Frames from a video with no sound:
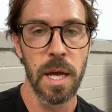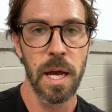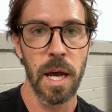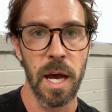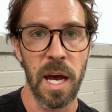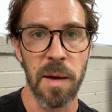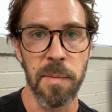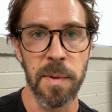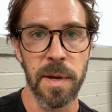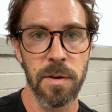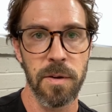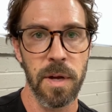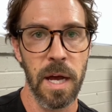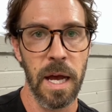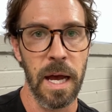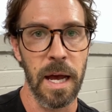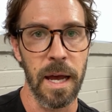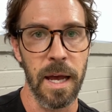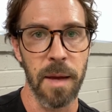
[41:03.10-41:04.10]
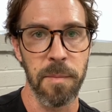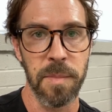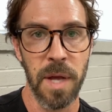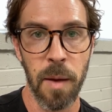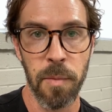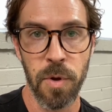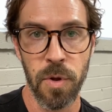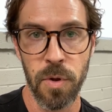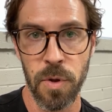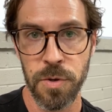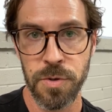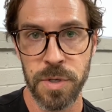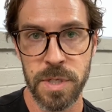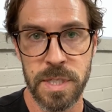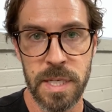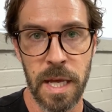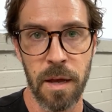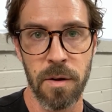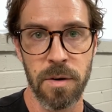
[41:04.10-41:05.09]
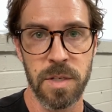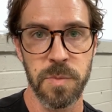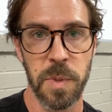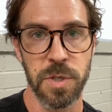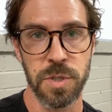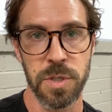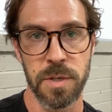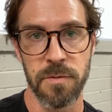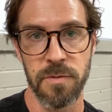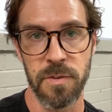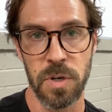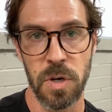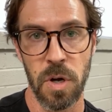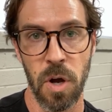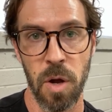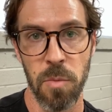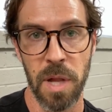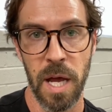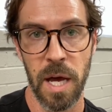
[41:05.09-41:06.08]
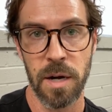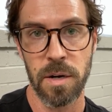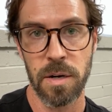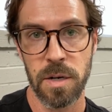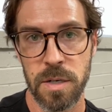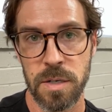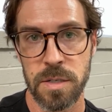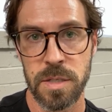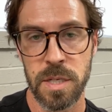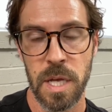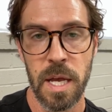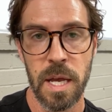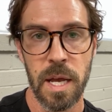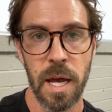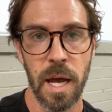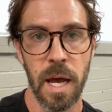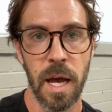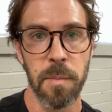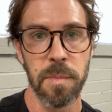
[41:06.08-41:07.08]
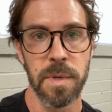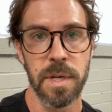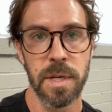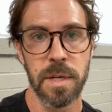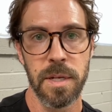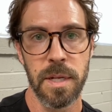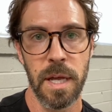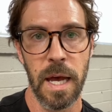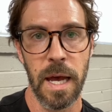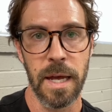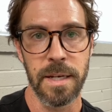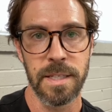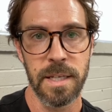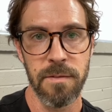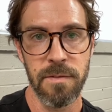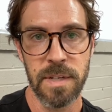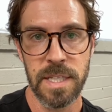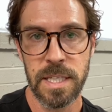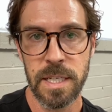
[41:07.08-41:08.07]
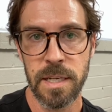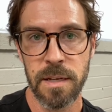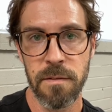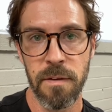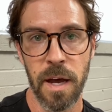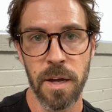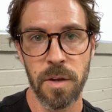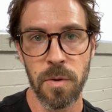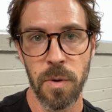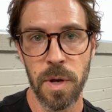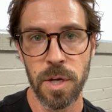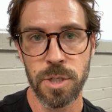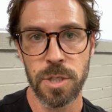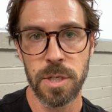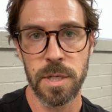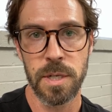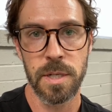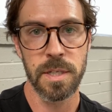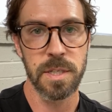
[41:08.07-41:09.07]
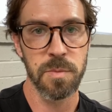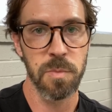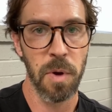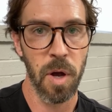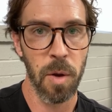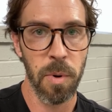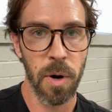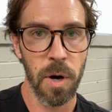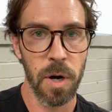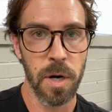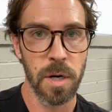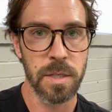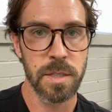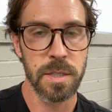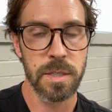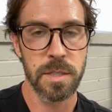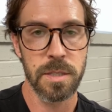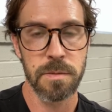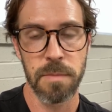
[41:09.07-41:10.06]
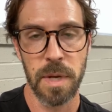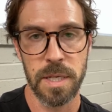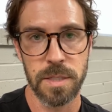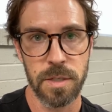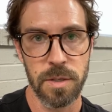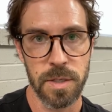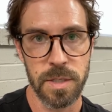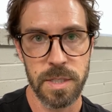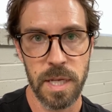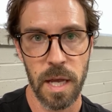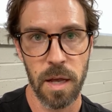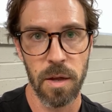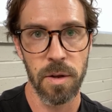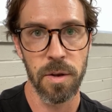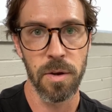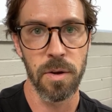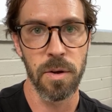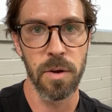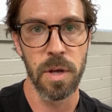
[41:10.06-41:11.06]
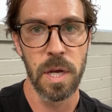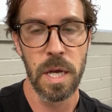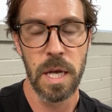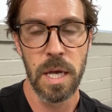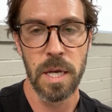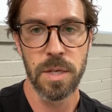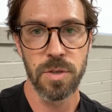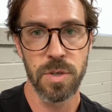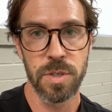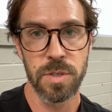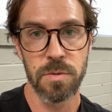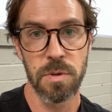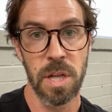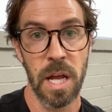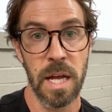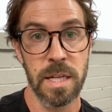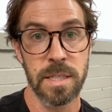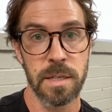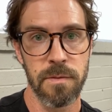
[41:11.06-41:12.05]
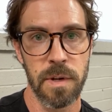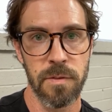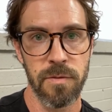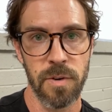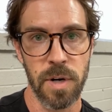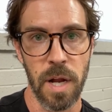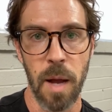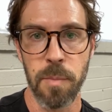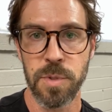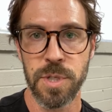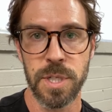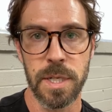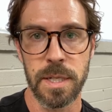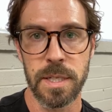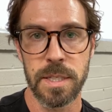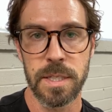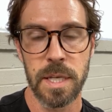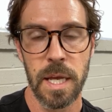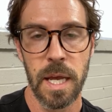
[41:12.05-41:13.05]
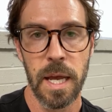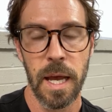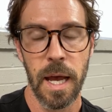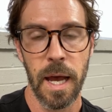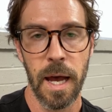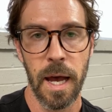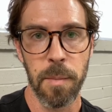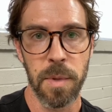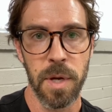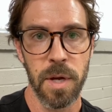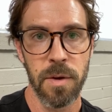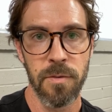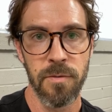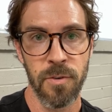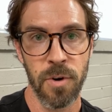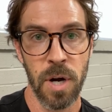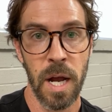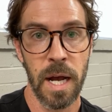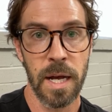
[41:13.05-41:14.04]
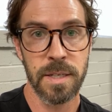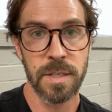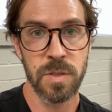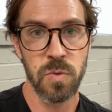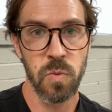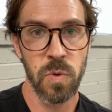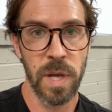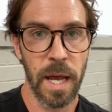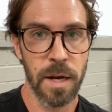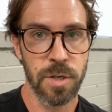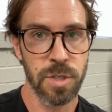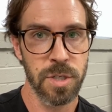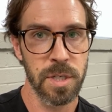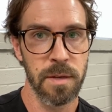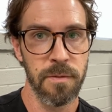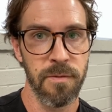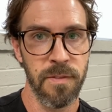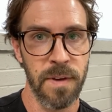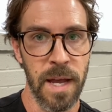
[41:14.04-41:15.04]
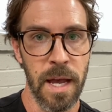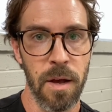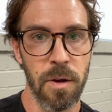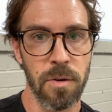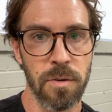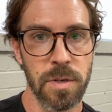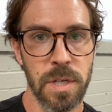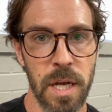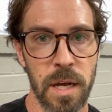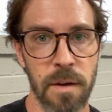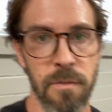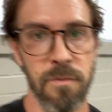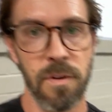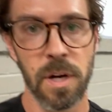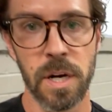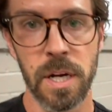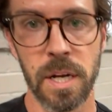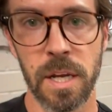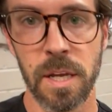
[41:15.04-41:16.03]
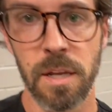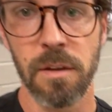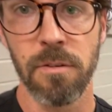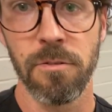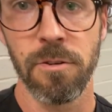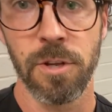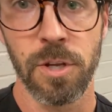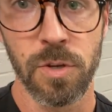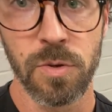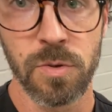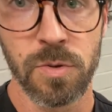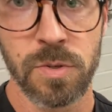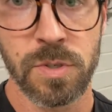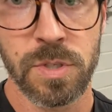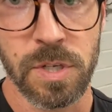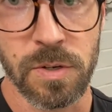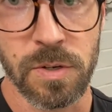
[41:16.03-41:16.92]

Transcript: abdominal ultrasound, especially for gallbladders, DVT evaluation, small parts, musculoskeletal. So there's lots of different options. For us, we actually found a very used